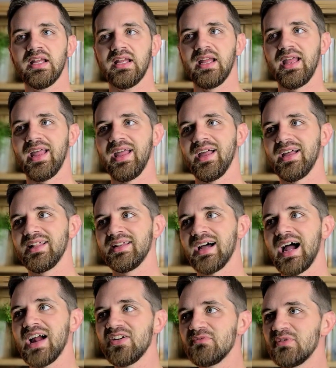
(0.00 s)
And
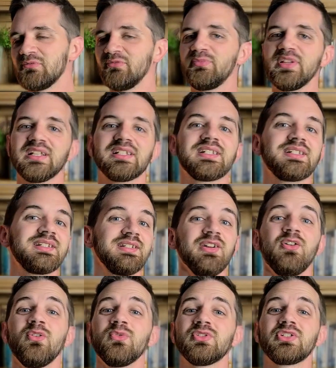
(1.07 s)
I remember being
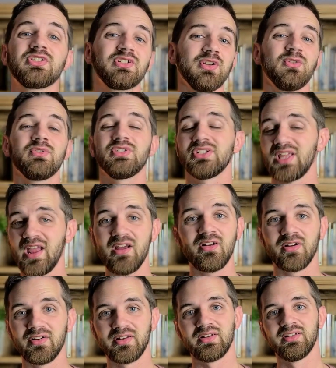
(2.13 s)
so
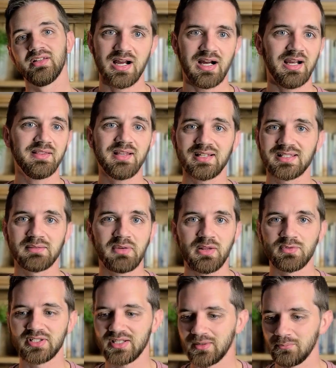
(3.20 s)
scared. I thought somebody
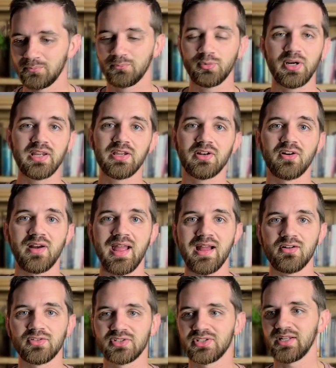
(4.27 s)
was gonna break in our
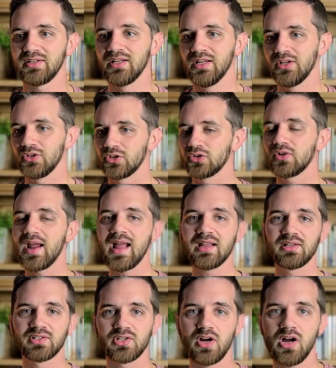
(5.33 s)
house and
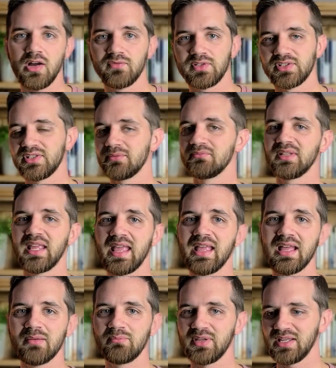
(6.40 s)
drag us off to some
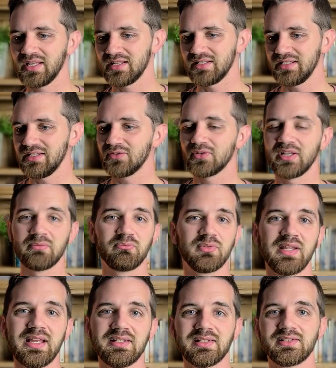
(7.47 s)
camp and either
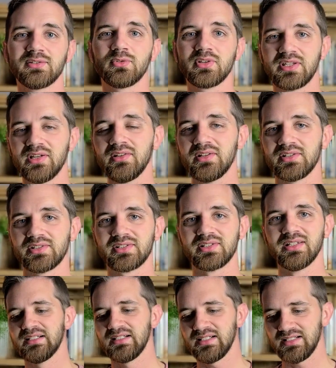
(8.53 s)
implant us or kill
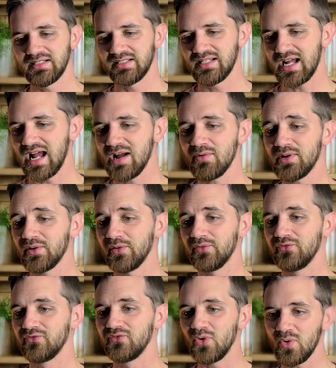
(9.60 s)
us. And I would
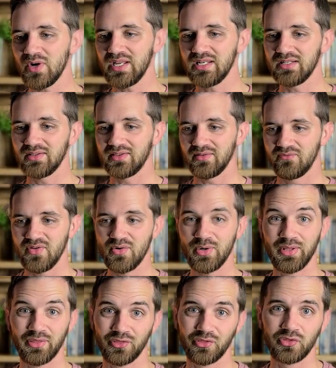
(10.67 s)
avoid the
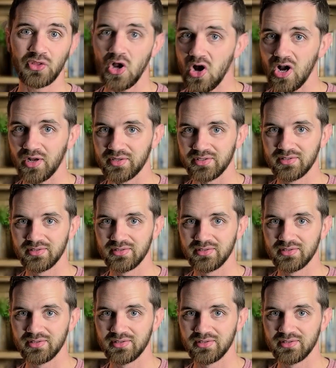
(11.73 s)
very thought